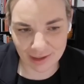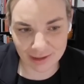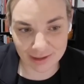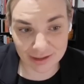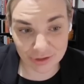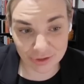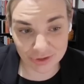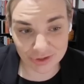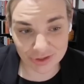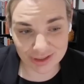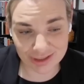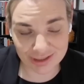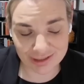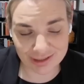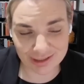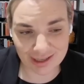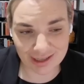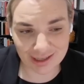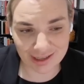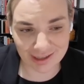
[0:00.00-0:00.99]

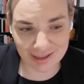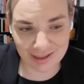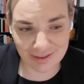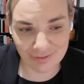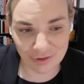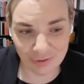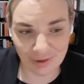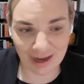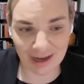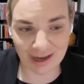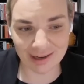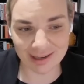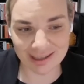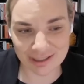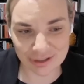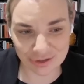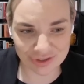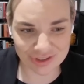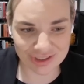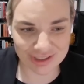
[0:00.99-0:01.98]
Interesting, if you are
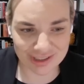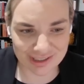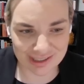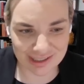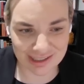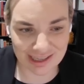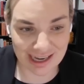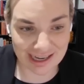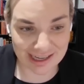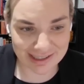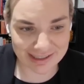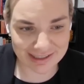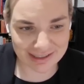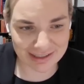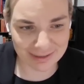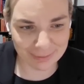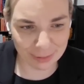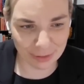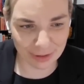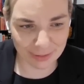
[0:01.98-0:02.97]
interested in the last
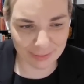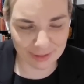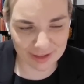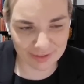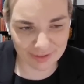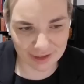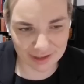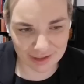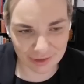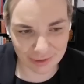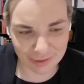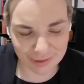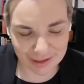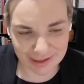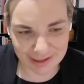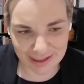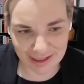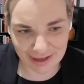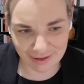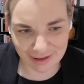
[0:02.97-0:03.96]
deployment of a
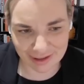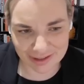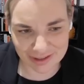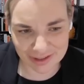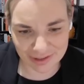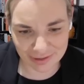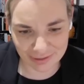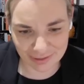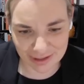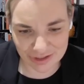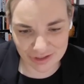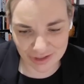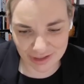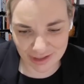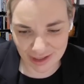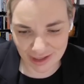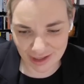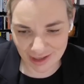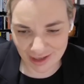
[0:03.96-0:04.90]
UK carrier to the region,